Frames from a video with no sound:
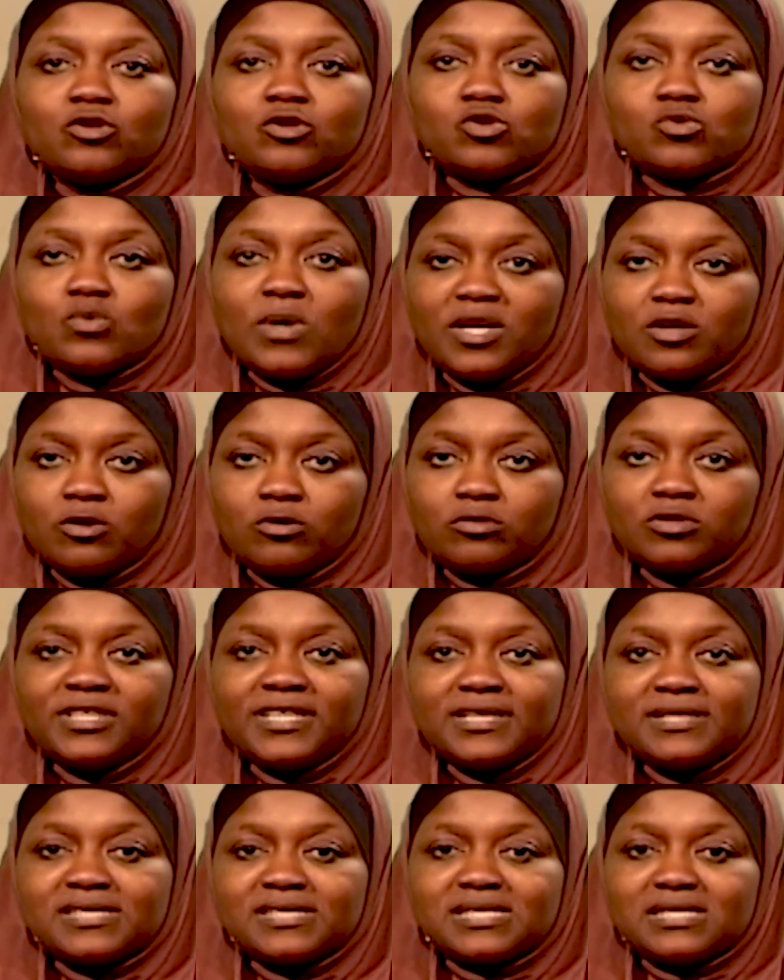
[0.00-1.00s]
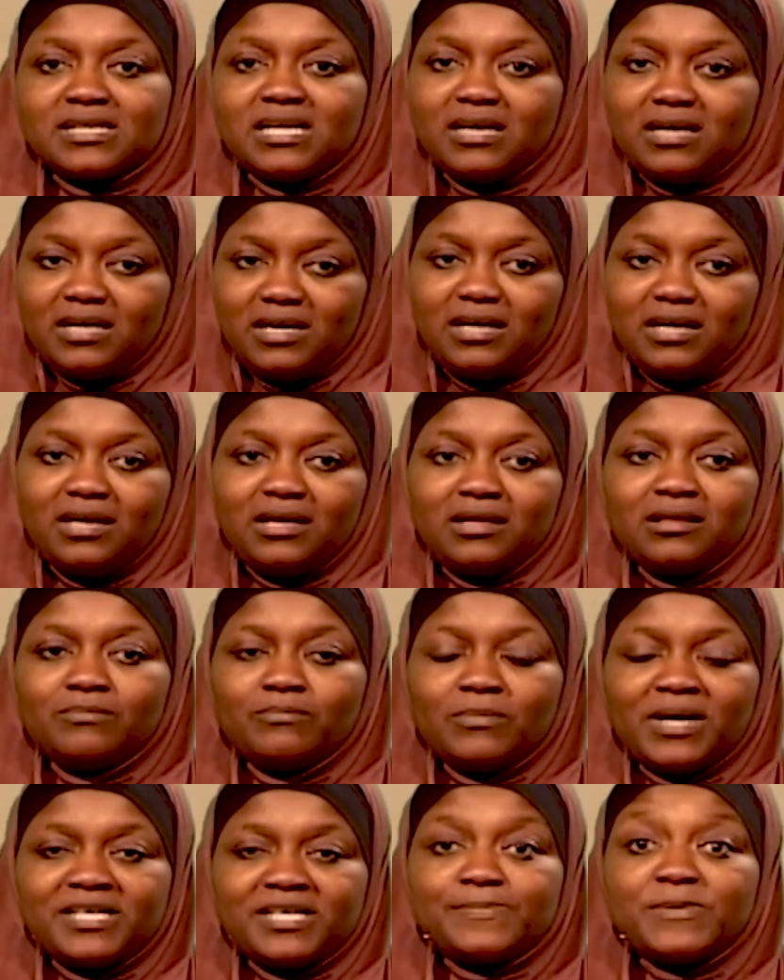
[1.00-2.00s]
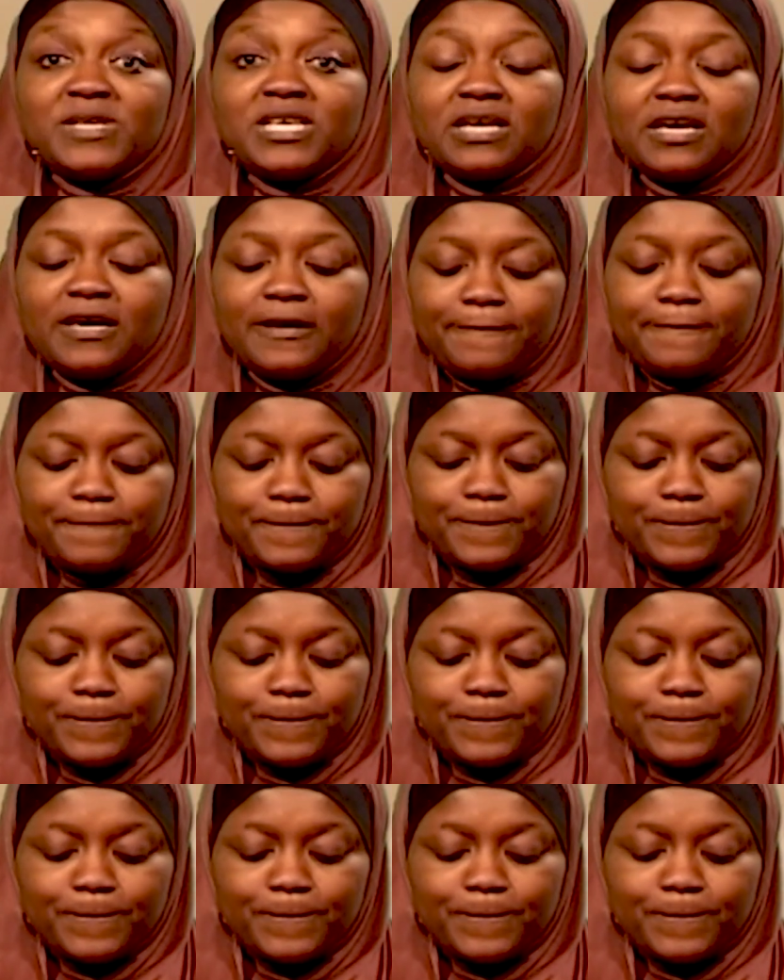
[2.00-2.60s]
to an audience by speaking.